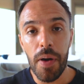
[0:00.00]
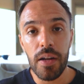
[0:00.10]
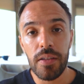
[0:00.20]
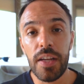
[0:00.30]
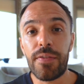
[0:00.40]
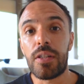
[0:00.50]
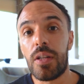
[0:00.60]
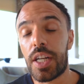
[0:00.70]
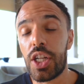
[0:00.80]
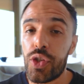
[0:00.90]
button if you're
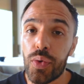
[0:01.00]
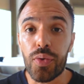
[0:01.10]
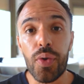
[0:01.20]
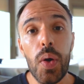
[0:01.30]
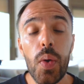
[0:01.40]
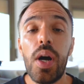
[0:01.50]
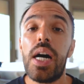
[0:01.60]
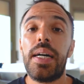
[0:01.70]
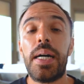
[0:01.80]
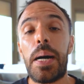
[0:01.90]
looking to grow,
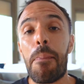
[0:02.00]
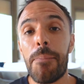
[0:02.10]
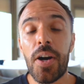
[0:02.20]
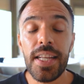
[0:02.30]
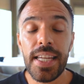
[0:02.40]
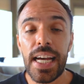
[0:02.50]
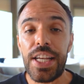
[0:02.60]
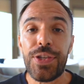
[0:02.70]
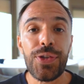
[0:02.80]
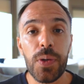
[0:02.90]

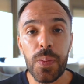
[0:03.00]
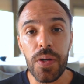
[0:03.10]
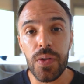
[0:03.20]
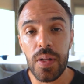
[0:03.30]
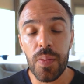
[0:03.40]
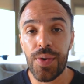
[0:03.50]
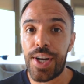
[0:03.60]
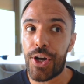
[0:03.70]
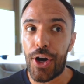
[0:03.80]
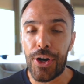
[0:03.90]
monetize your personal
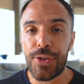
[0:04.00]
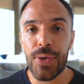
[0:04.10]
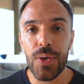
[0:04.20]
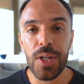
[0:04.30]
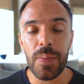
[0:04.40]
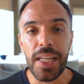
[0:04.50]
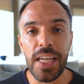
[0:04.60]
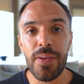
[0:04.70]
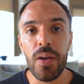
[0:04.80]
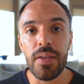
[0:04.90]
brand on social
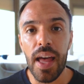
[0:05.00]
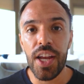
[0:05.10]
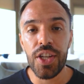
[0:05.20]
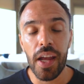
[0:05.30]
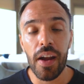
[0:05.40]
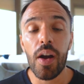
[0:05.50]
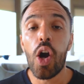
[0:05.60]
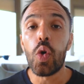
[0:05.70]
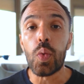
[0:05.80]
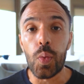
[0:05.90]
media, because I share
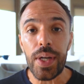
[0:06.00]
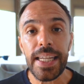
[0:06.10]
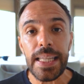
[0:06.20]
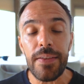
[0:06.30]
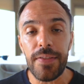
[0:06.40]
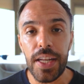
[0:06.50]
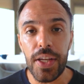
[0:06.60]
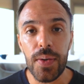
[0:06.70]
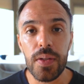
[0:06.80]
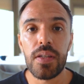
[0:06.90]
weekly
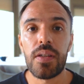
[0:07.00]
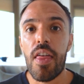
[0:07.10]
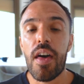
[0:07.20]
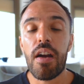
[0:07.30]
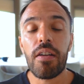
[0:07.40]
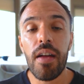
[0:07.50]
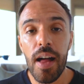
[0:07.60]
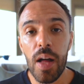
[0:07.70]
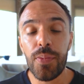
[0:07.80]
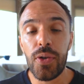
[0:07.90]
videos that are gonna
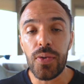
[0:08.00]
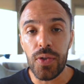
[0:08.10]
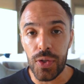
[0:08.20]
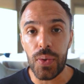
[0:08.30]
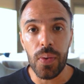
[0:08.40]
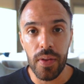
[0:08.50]
help you do